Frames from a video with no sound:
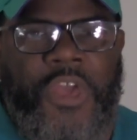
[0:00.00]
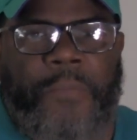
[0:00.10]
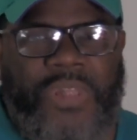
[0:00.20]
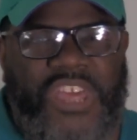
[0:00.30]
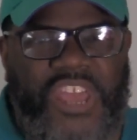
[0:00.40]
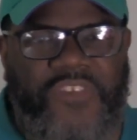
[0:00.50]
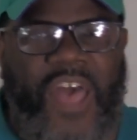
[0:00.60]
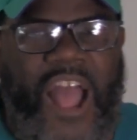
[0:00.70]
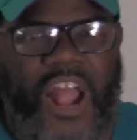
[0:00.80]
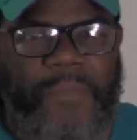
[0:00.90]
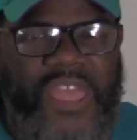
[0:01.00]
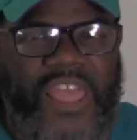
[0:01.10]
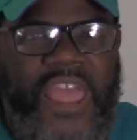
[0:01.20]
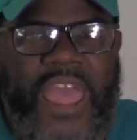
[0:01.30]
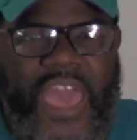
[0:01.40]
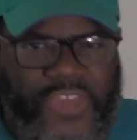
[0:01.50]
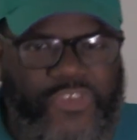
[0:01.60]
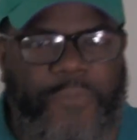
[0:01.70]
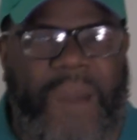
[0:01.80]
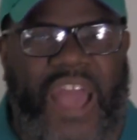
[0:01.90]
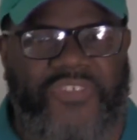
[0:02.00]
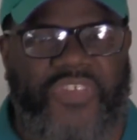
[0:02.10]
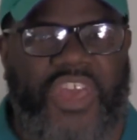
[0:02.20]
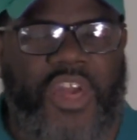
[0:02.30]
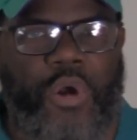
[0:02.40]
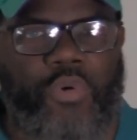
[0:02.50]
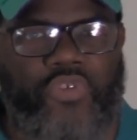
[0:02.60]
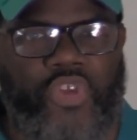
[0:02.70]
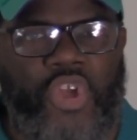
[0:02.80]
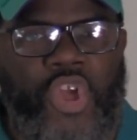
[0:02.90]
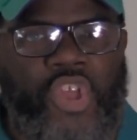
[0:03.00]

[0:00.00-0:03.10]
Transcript: Please hire me as your mindset coach.